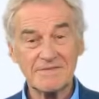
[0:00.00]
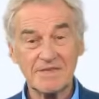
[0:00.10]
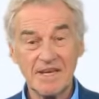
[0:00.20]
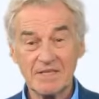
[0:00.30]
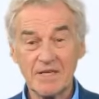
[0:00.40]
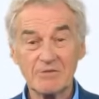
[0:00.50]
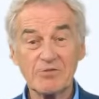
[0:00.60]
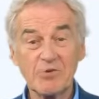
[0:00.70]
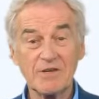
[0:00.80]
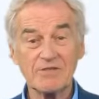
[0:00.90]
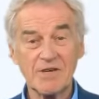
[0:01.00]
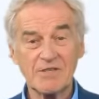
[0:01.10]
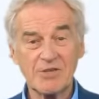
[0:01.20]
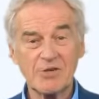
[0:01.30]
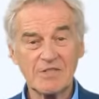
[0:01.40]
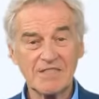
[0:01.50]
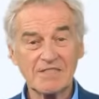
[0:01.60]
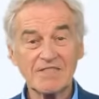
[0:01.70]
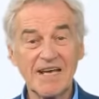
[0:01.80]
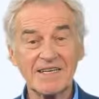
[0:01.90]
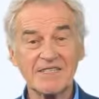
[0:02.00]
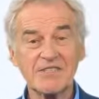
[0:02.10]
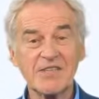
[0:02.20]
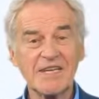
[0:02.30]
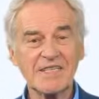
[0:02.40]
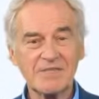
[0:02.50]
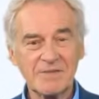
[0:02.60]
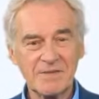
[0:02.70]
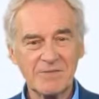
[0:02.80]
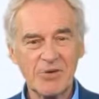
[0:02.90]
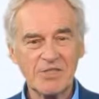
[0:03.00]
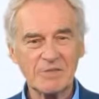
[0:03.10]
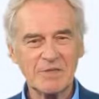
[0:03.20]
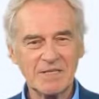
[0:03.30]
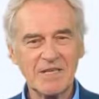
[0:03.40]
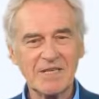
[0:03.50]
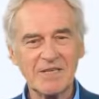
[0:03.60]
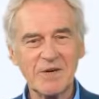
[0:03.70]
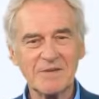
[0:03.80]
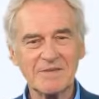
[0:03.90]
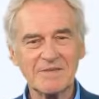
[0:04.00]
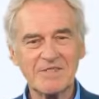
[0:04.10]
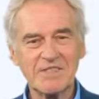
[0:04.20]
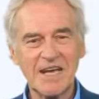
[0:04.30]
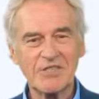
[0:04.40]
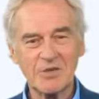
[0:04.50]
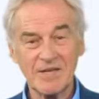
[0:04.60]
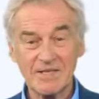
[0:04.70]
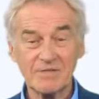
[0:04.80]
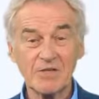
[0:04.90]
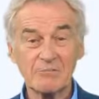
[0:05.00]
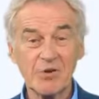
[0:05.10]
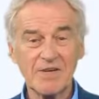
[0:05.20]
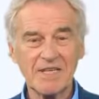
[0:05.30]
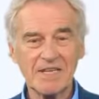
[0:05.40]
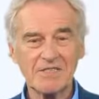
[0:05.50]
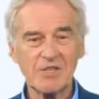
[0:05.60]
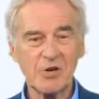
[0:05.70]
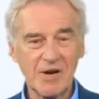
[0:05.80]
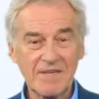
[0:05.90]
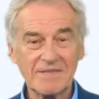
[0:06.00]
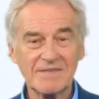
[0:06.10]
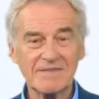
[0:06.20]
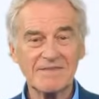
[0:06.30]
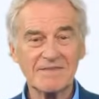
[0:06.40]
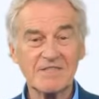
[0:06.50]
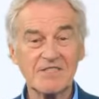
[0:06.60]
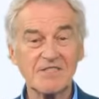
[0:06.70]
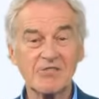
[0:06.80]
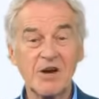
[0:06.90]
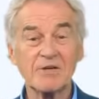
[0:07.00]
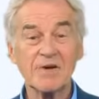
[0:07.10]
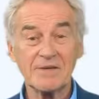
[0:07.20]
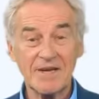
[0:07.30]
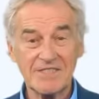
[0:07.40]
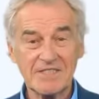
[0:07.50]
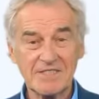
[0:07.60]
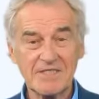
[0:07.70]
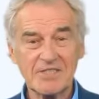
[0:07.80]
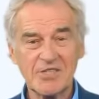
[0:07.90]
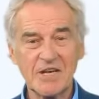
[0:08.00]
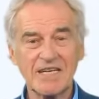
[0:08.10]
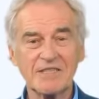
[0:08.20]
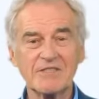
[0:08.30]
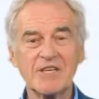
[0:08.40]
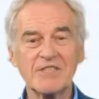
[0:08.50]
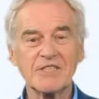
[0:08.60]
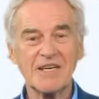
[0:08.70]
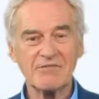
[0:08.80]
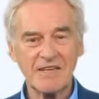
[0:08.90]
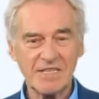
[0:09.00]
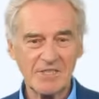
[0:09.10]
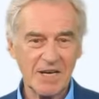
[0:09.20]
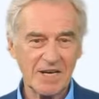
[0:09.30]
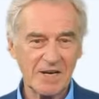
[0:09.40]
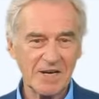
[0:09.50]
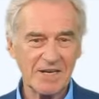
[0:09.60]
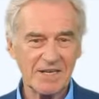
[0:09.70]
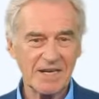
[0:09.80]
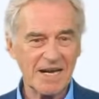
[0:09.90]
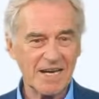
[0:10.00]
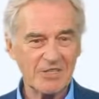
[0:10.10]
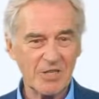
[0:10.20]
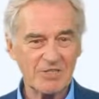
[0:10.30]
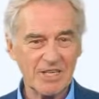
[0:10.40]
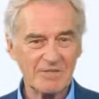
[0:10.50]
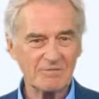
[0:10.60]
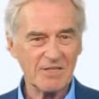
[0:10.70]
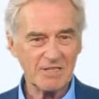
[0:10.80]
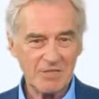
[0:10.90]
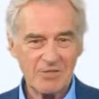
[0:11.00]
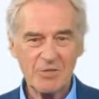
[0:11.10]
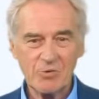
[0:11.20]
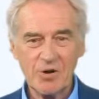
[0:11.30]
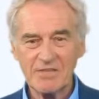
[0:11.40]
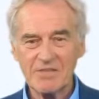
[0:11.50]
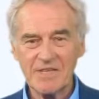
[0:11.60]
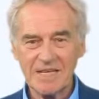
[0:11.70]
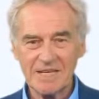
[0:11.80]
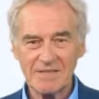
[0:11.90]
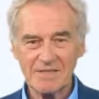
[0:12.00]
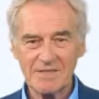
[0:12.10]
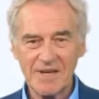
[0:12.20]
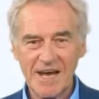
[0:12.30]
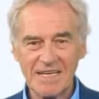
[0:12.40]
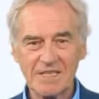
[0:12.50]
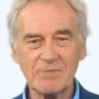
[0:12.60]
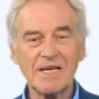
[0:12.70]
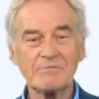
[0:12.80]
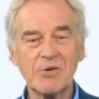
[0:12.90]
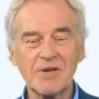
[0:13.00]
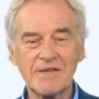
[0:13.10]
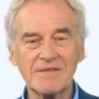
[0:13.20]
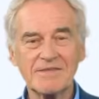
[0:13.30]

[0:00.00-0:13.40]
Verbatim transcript: Then comes workflows using this data exchange, which can be clinical, scheduling, reporting, and so on. This is followed by methods of exchange such as FHIR, HL7 version 2 or 3, DICOM and more.